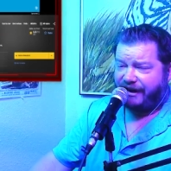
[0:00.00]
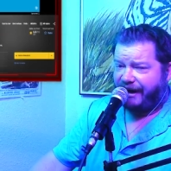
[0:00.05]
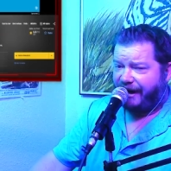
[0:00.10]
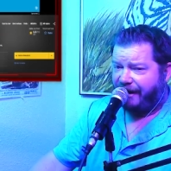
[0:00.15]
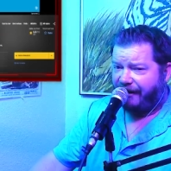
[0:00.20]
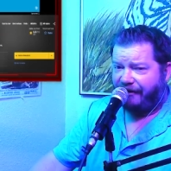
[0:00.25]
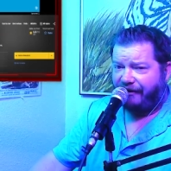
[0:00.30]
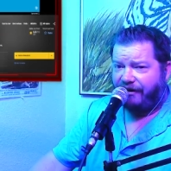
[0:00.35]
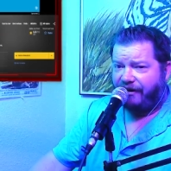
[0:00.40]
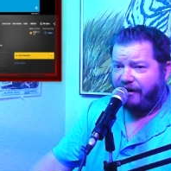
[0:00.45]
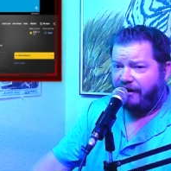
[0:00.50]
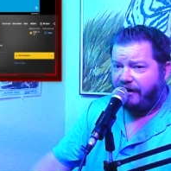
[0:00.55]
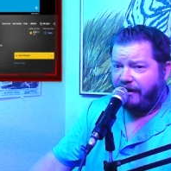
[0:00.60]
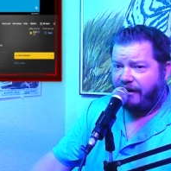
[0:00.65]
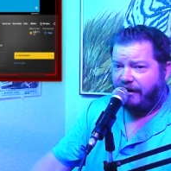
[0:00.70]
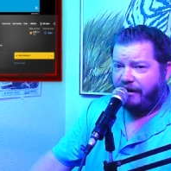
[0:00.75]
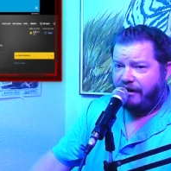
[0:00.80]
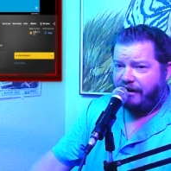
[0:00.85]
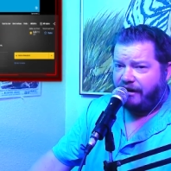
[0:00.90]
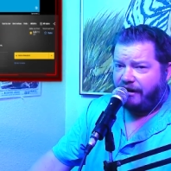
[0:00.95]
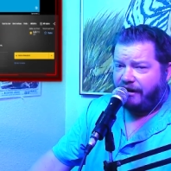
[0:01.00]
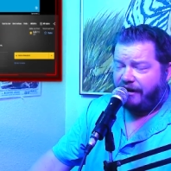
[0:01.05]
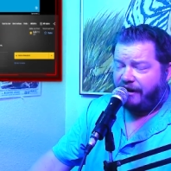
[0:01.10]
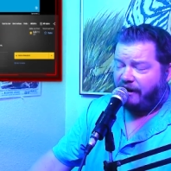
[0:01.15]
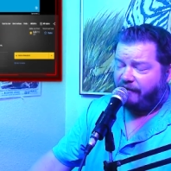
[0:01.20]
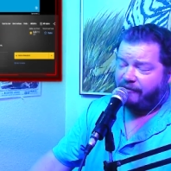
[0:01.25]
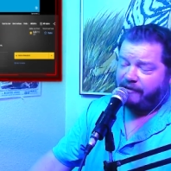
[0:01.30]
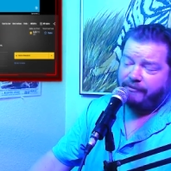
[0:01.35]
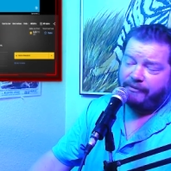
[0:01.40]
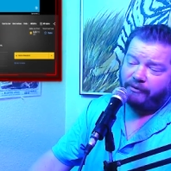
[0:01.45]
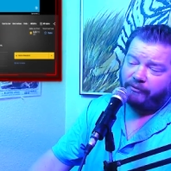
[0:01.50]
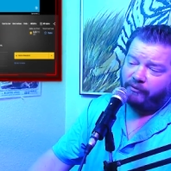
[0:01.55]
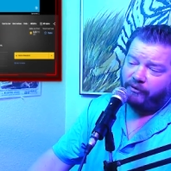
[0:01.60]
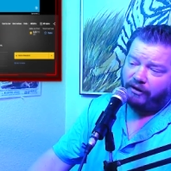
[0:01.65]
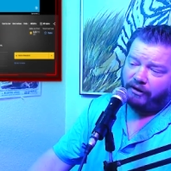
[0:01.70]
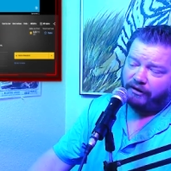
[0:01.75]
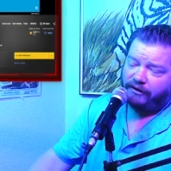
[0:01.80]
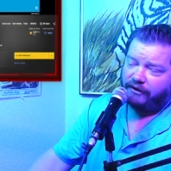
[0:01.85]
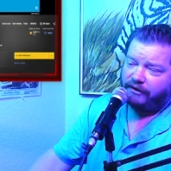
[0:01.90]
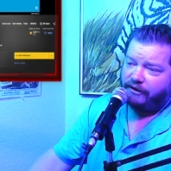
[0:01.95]
care. Now, maybe I'm
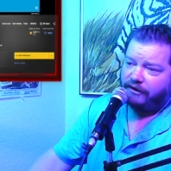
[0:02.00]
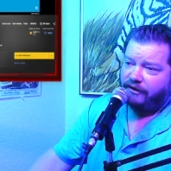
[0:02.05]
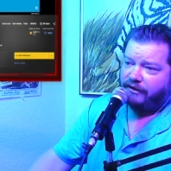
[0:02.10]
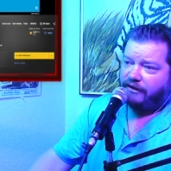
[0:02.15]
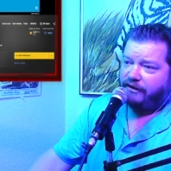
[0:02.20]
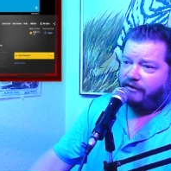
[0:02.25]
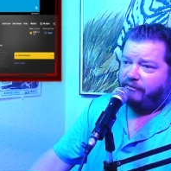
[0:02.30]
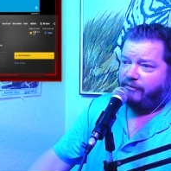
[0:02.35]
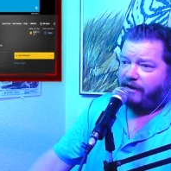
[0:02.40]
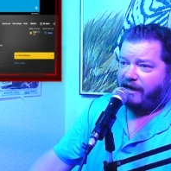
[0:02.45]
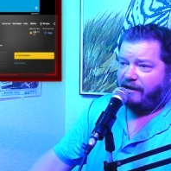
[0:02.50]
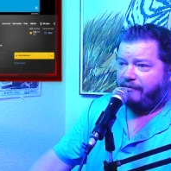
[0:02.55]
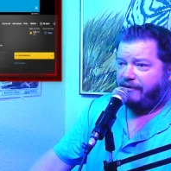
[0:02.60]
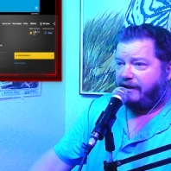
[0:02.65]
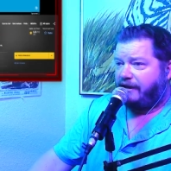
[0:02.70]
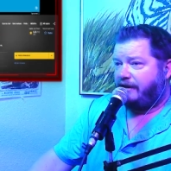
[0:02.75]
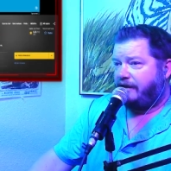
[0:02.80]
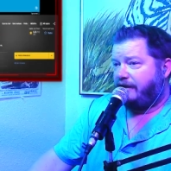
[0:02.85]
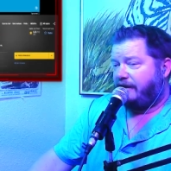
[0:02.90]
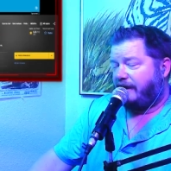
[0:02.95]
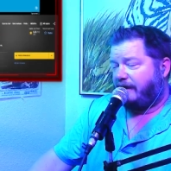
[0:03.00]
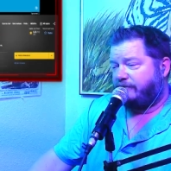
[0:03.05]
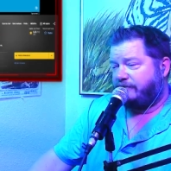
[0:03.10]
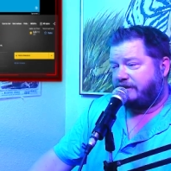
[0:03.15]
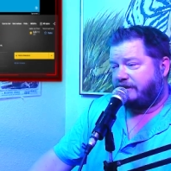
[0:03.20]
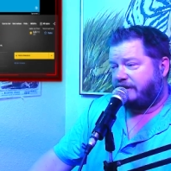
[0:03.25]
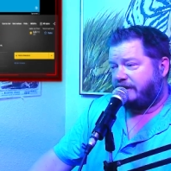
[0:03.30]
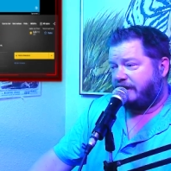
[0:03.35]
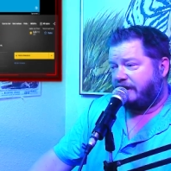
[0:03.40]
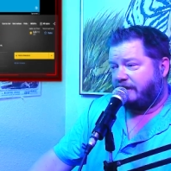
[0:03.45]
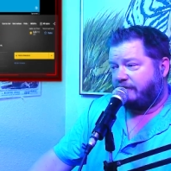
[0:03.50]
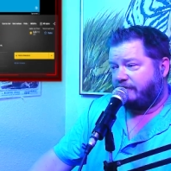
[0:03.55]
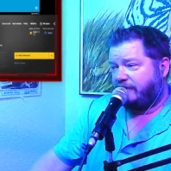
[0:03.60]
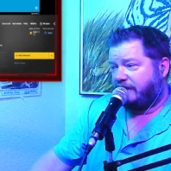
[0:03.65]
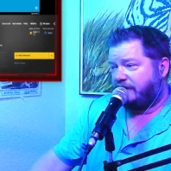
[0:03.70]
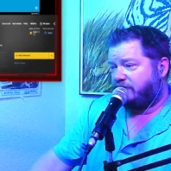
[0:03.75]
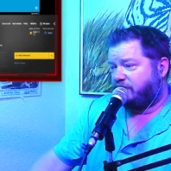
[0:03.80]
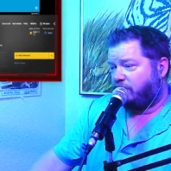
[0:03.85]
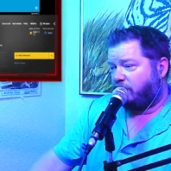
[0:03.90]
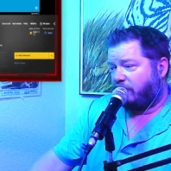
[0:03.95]
wrong. Maybe MGM
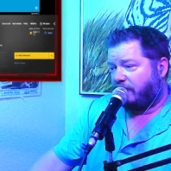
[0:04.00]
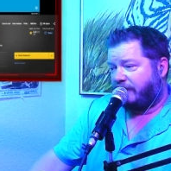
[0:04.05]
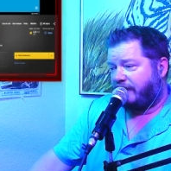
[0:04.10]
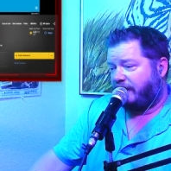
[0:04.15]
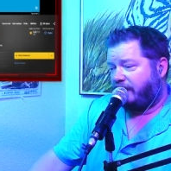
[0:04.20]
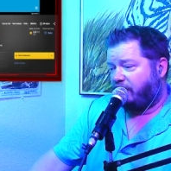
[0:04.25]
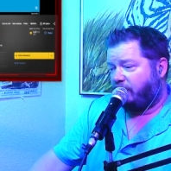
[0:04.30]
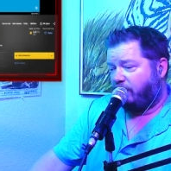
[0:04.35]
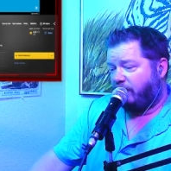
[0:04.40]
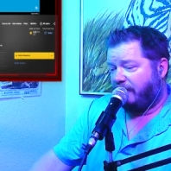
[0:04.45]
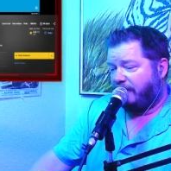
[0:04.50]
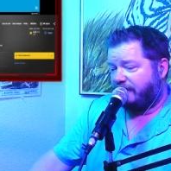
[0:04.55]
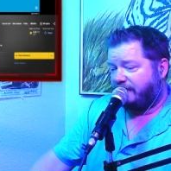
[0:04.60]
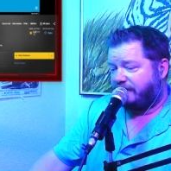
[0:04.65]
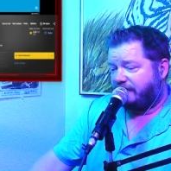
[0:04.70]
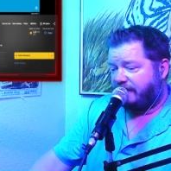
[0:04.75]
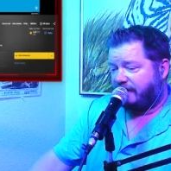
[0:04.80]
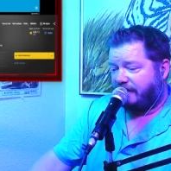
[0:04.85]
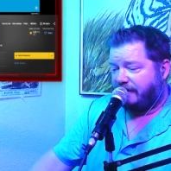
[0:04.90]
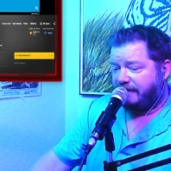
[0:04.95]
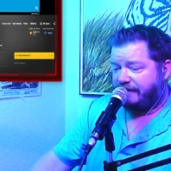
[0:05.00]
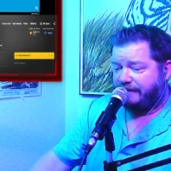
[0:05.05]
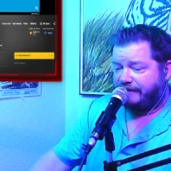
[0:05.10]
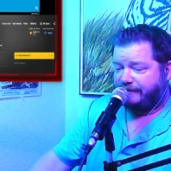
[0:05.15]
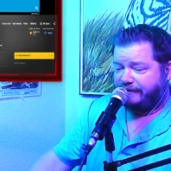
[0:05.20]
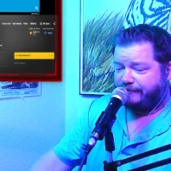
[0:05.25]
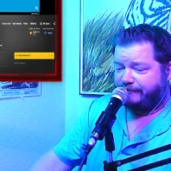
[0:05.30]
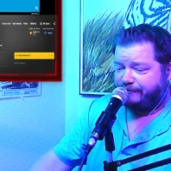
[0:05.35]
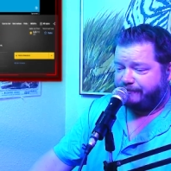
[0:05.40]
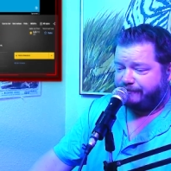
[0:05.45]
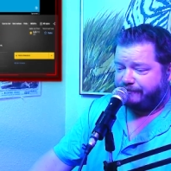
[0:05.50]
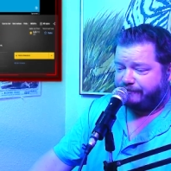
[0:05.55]
is working with World